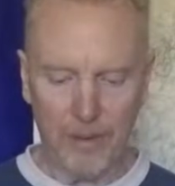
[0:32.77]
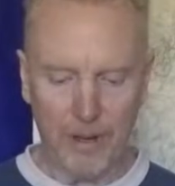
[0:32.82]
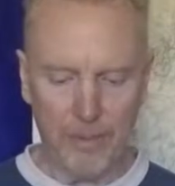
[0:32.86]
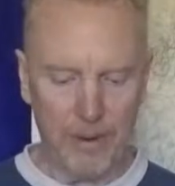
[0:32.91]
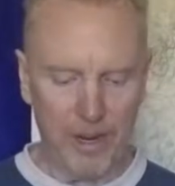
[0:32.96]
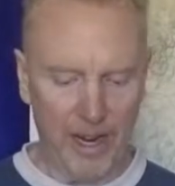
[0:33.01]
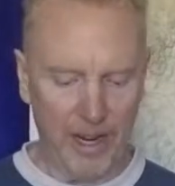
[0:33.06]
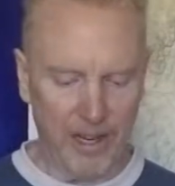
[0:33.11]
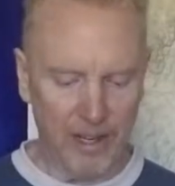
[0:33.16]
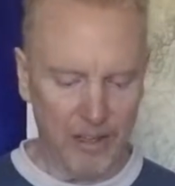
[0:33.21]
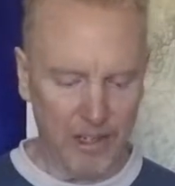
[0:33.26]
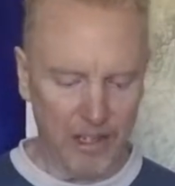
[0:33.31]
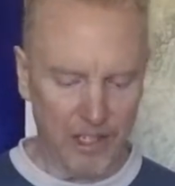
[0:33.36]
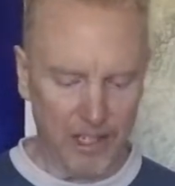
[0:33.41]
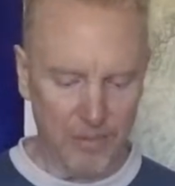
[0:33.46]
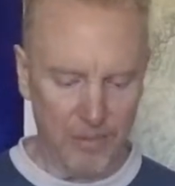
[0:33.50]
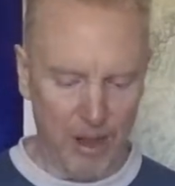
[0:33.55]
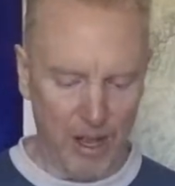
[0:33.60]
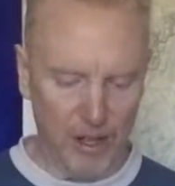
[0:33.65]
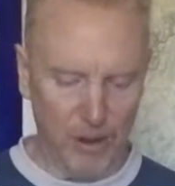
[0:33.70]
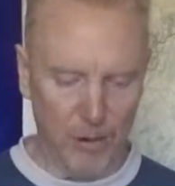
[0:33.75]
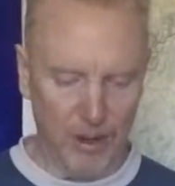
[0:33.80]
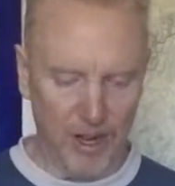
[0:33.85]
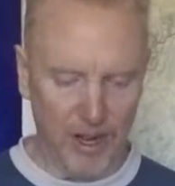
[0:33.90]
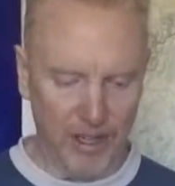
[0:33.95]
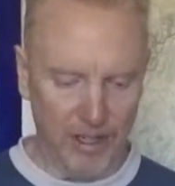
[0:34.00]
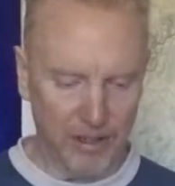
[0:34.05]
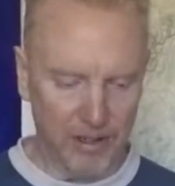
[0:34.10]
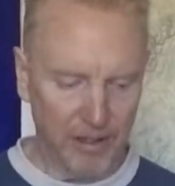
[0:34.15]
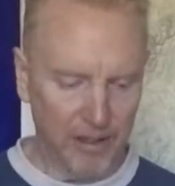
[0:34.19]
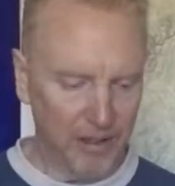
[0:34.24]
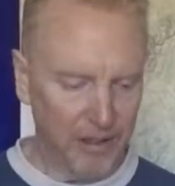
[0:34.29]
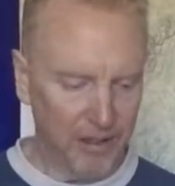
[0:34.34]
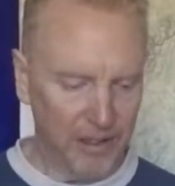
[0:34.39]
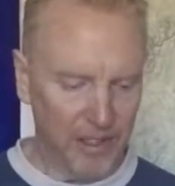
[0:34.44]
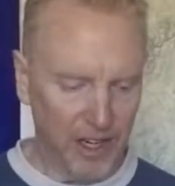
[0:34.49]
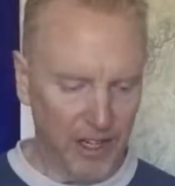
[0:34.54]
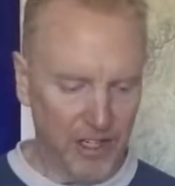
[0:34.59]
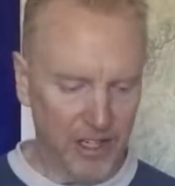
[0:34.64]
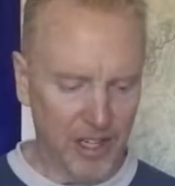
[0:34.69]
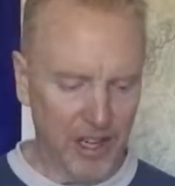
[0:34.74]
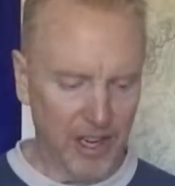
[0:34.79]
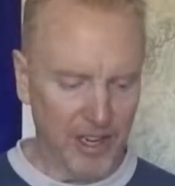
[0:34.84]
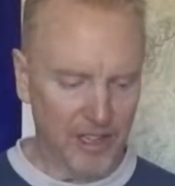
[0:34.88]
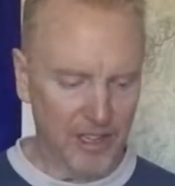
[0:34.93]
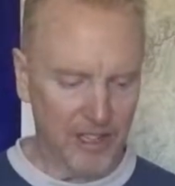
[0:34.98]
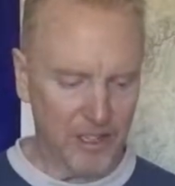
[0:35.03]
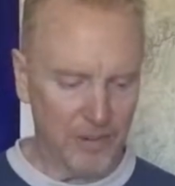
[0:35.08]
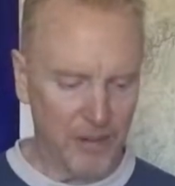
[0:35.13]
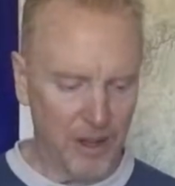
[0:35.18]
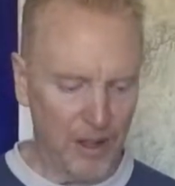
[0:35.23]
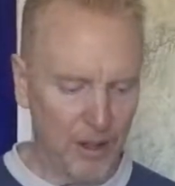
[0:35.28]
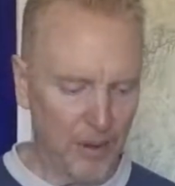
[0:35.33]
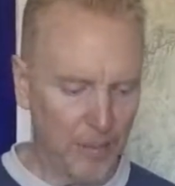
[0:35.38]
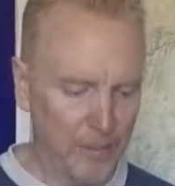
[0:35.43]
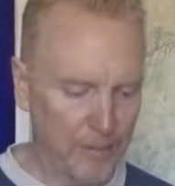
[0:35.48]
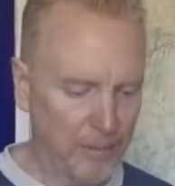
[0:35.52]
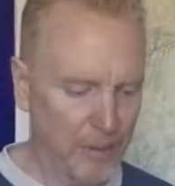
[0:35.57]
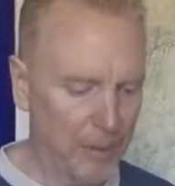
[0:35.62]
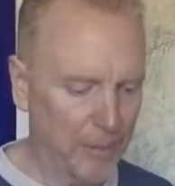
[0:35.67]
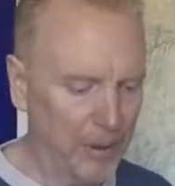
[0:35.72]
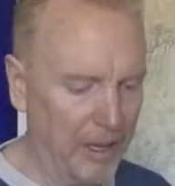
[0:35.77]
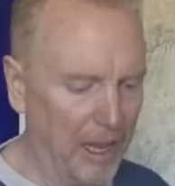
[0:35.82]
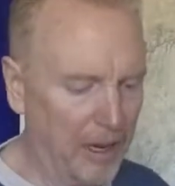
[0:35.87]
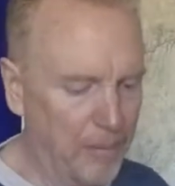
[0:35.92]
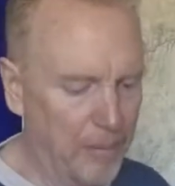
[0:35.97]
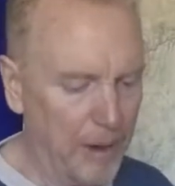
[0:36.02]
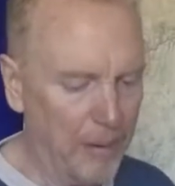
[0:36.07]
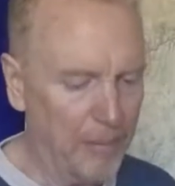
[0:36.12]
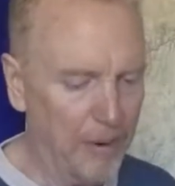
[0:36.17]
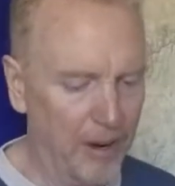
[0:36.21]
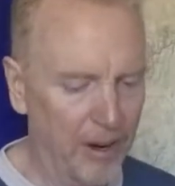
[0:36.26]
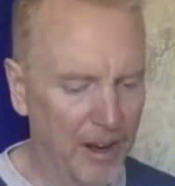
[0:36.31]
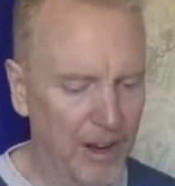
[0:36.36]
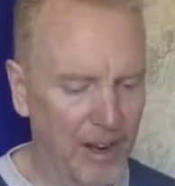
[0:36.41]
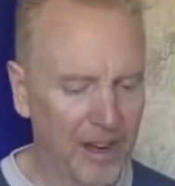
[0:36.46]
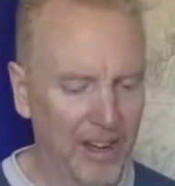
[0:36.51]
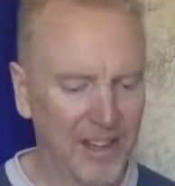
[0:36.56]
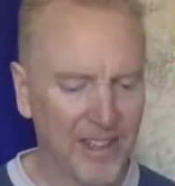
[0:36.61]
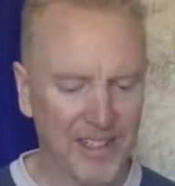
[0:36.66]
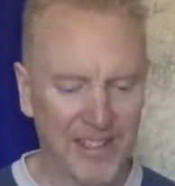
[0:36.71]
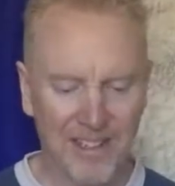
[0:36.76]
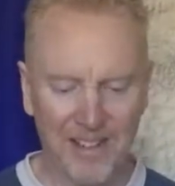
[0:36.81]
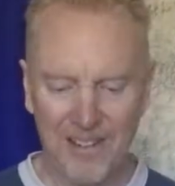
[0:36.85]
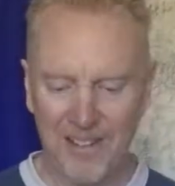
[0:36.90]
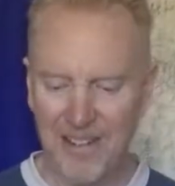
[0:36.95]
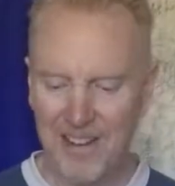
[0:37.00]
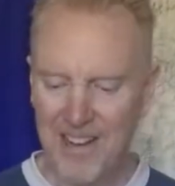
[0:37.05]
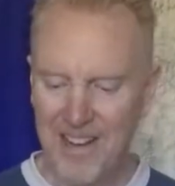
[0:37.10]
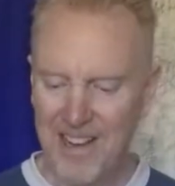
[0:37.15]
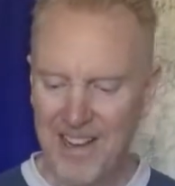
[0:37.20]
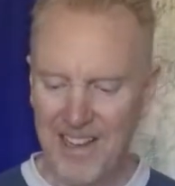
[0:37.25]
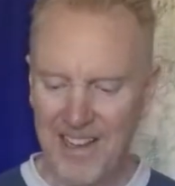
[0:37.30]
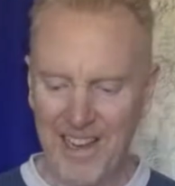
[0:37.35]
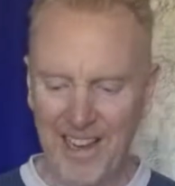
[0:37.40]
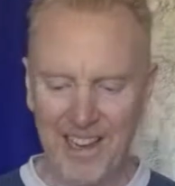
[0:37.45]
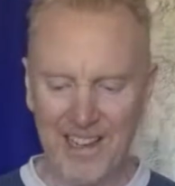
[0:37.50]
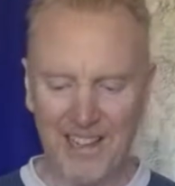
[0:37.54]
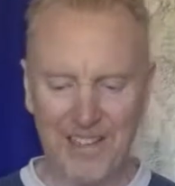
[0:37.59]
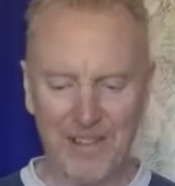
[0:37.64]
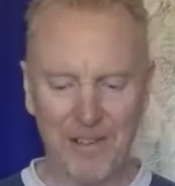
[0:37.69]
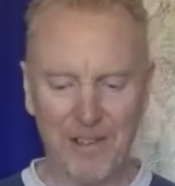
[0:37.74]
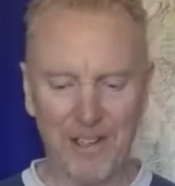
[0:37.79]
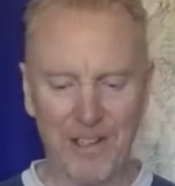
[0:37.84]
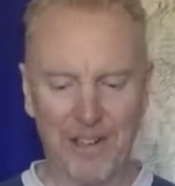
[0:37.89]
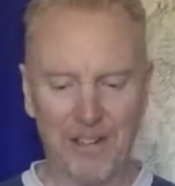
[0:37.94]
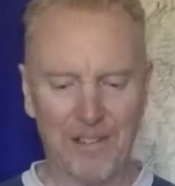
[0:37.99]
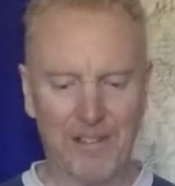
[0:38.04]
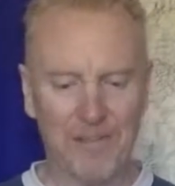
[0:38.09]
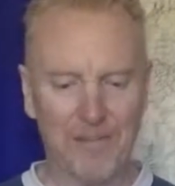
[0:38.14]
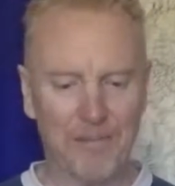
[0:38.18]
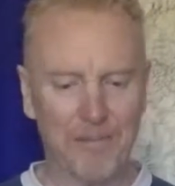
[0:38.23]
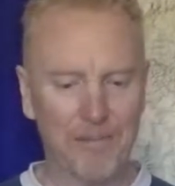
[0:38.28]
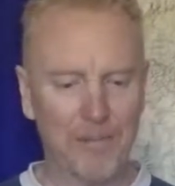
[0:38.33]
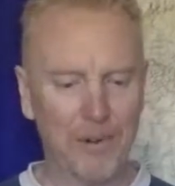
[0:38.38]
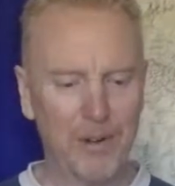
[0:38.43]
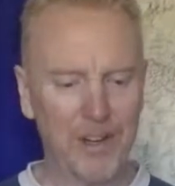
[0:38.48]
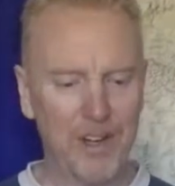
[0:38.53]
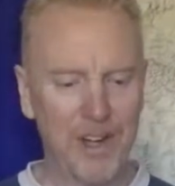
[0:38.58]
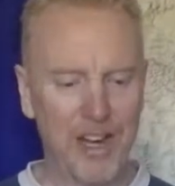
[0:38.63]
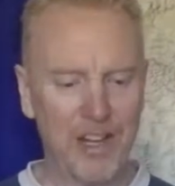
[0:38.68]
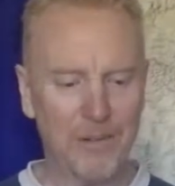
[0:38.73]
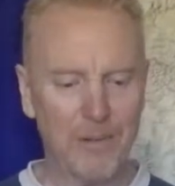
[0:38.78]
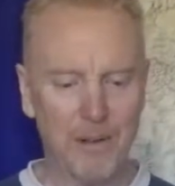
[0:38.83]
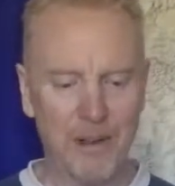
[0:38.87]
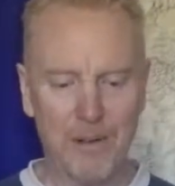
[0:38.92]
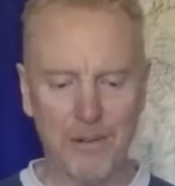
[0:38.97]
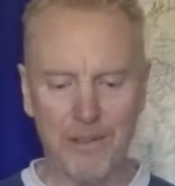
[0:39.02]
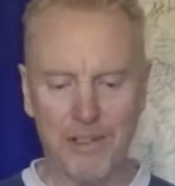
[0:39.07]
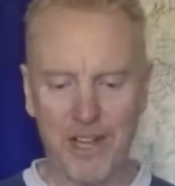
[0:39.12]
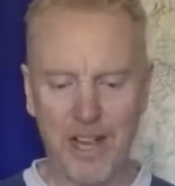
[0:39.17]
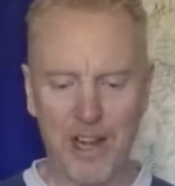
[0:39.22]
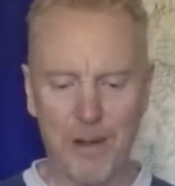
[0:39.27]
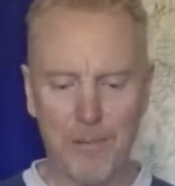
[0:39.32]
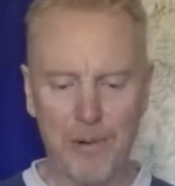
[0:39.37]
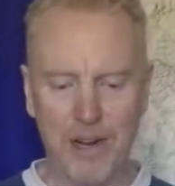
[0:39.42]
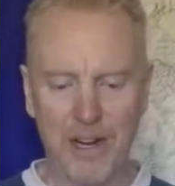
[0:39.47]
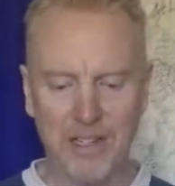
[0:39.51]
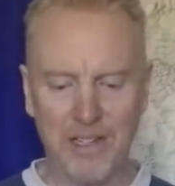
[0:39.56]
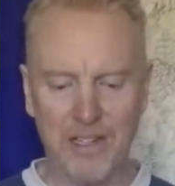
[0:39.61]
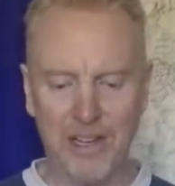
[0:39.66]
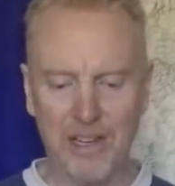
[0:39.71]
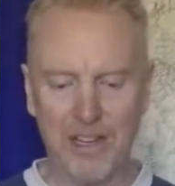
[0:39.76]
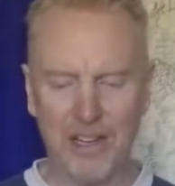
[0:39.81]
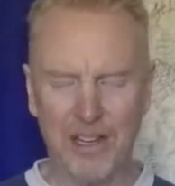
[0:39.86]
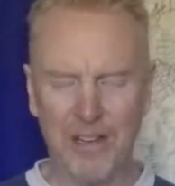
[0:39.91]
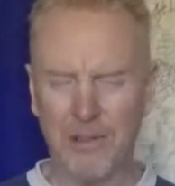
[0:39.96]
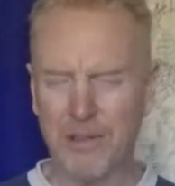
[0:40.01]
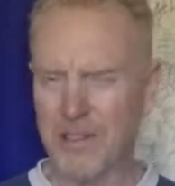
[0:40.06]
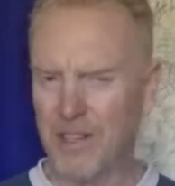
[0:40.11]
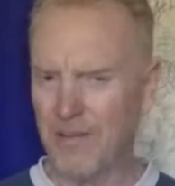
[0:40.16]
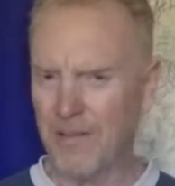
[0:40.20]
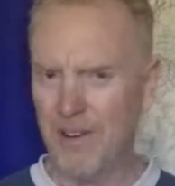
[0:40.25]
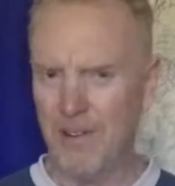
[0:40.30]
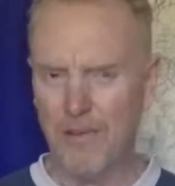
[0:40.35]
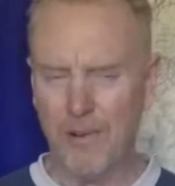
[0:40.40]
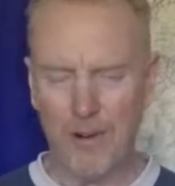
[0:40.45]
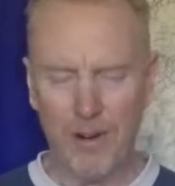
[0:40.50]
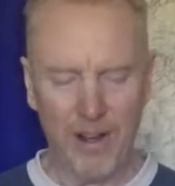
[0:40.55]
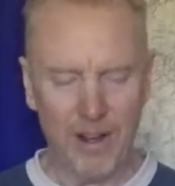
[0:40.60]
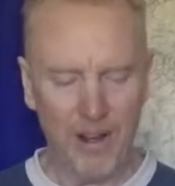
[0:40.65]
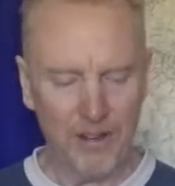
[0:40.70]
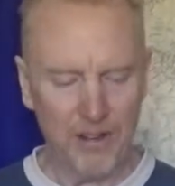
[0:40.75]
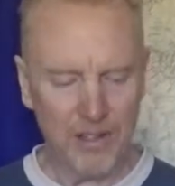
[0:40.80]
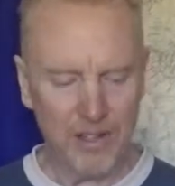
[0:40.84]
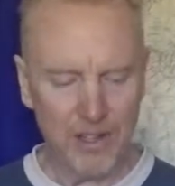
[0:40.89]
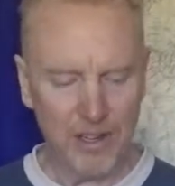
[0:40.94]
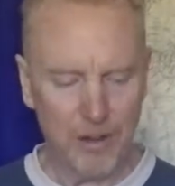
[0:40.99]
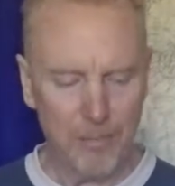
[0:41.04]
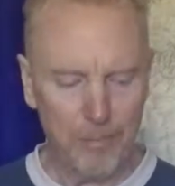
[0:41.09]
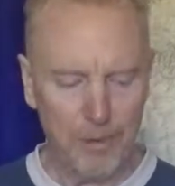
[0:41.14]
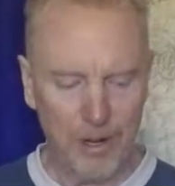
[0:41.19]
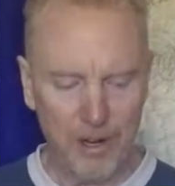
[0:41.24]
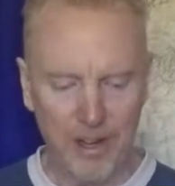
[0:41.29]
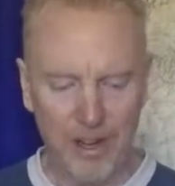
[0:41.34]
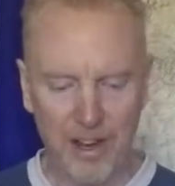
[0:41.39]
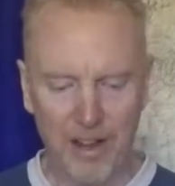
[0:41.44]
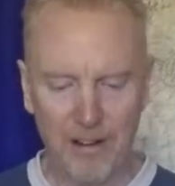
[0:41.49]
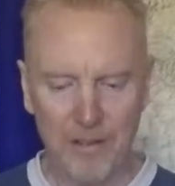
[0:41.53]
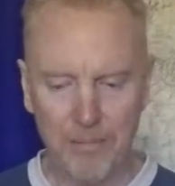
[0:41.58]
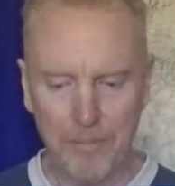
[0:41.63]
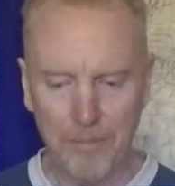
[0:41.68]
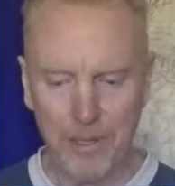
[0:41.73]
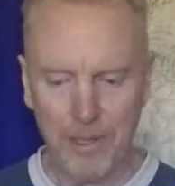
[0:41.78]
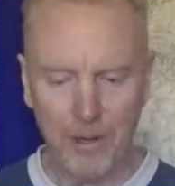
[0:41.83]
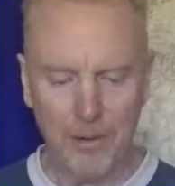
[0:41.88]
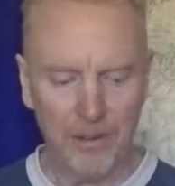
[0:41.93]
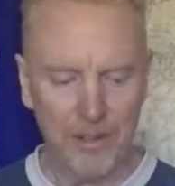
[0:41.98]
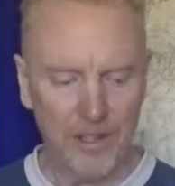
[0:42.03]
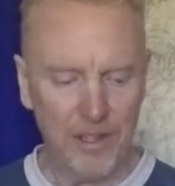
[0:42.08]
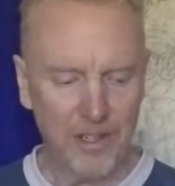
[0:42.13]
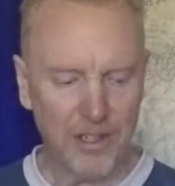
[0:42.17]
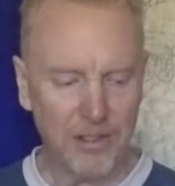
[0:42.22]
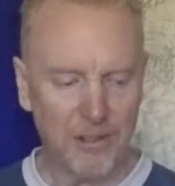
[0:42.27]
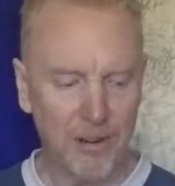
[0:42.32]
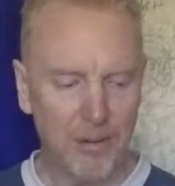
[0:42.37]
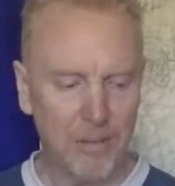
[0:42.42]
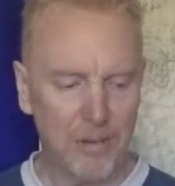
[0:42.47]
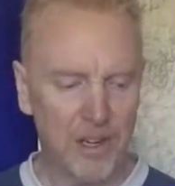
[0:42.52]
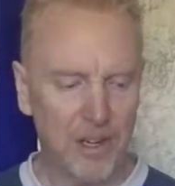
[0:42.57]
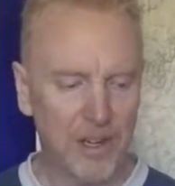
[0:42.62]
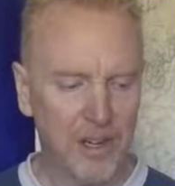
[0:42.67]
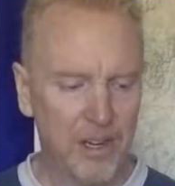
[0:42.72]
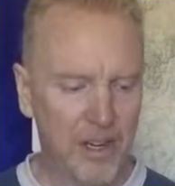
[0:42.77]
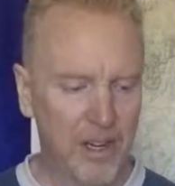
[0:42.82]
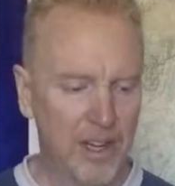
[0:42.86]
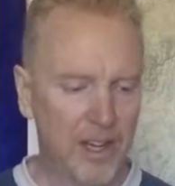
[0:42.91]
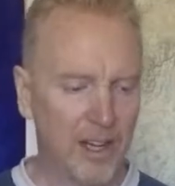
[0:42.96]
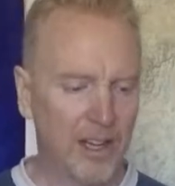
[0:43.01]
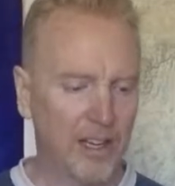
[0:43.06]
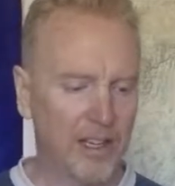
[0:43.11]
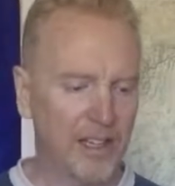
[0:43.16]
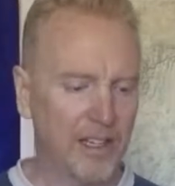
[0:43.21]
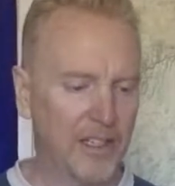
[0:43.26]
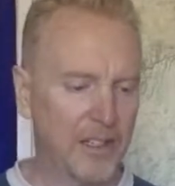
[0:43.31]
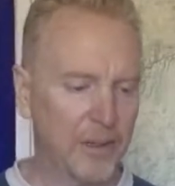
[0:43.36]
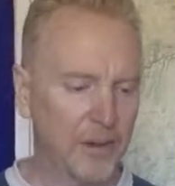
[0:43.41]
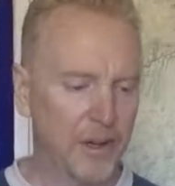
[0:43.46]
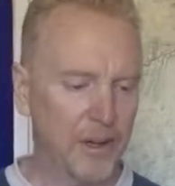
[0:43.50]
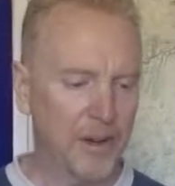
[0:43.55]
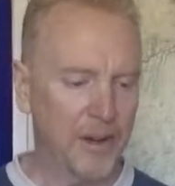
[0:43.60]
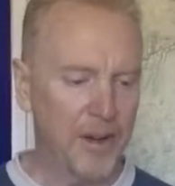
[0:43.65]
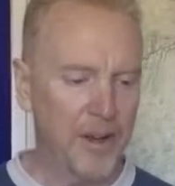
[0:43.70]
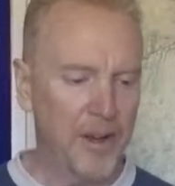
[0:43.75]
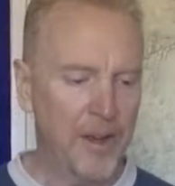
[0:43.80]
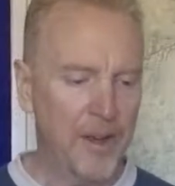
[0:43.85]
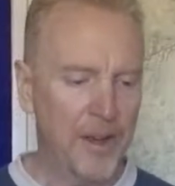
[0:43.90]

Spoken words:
I mean I could just smell it when I touched it. I could smell the black pepper. So yeah, it's a really nice one. It was kind of pricey. I think it was $74. I'll put it down below in the description, a link to it.